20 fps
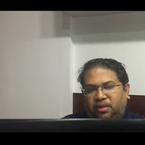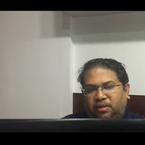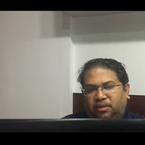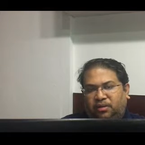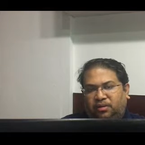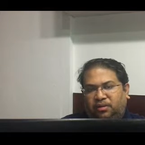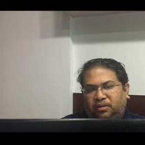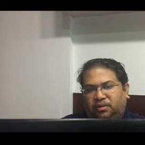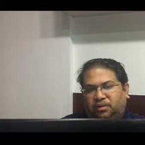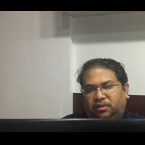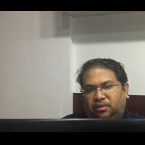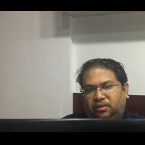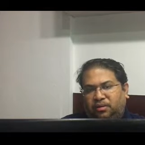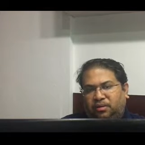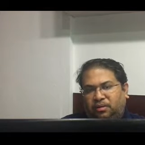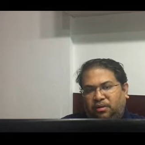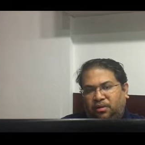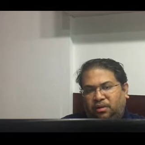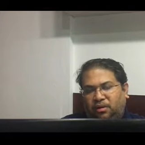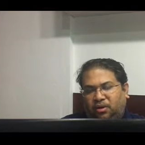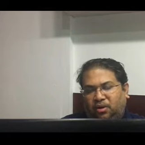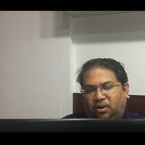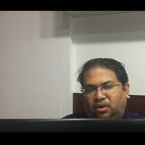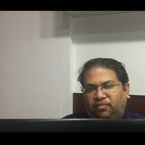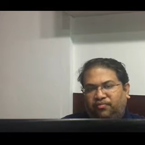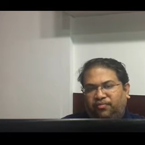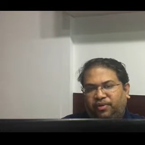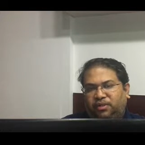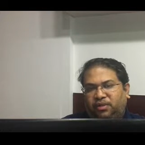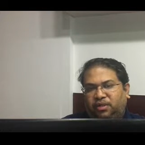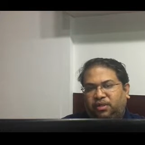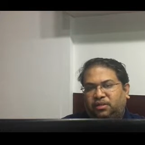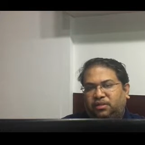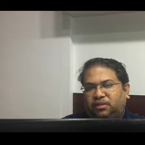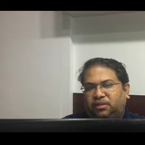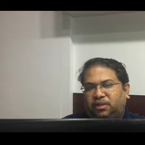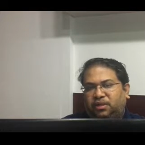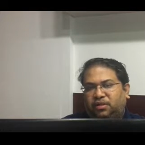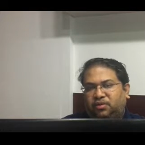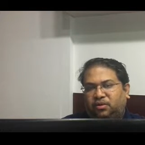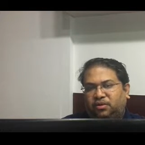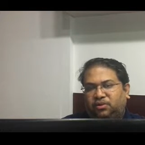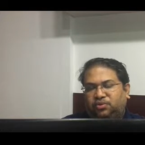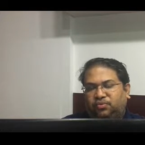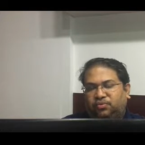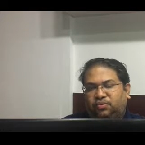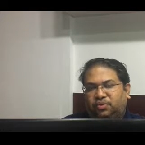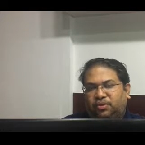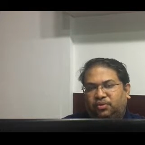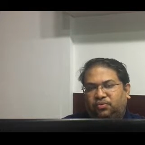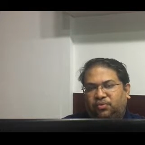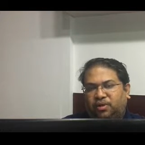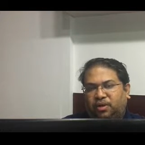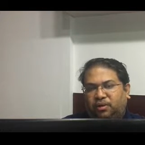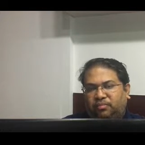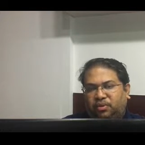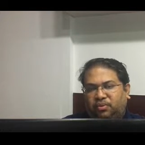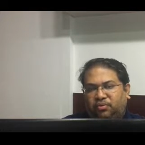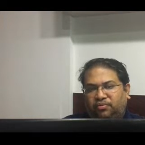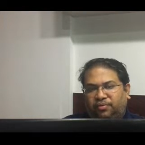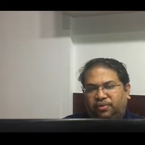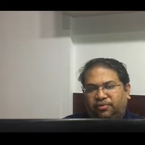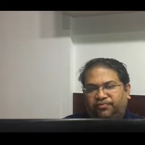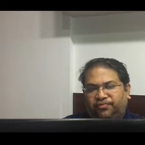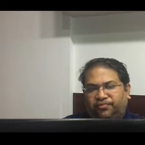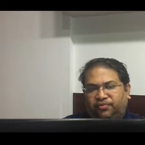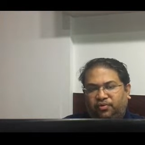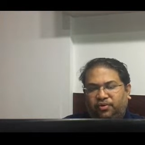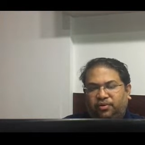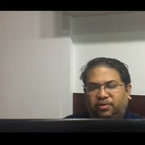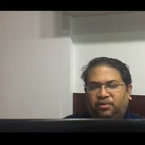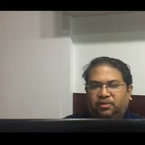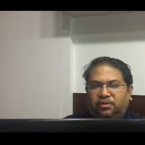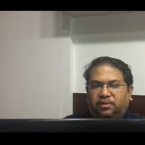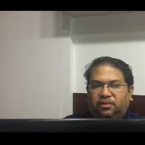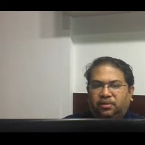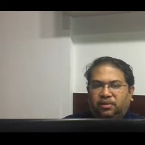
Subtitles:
and along with that they are also going to come out with 4